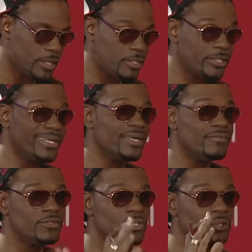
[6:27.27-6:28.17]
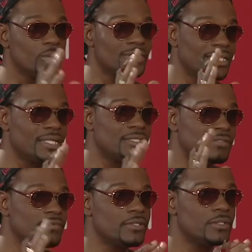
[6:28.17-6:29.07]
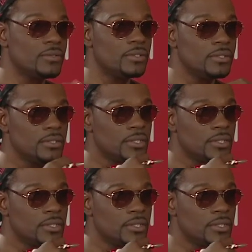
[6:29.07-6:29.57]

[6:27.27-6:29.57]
I heard every note, and that is very good.